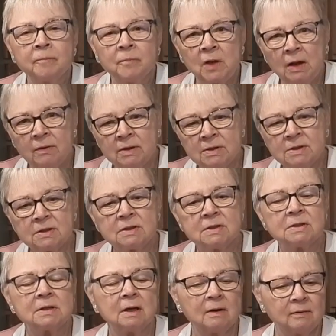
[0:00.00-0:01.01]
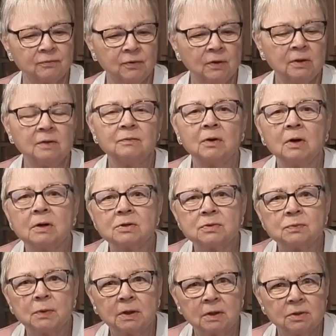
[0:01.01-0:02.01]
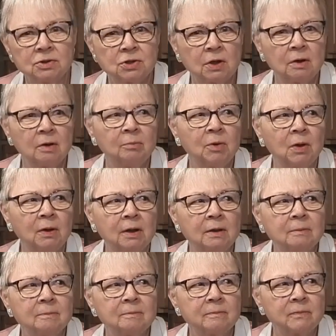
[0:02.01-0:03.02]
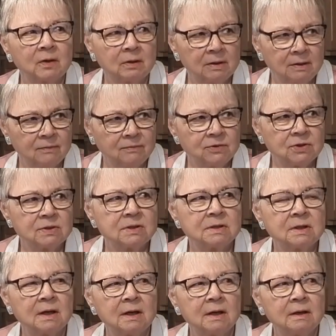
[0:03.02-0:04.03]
Now this is a friend of ours, Rick and Cheryl Mullen, who live just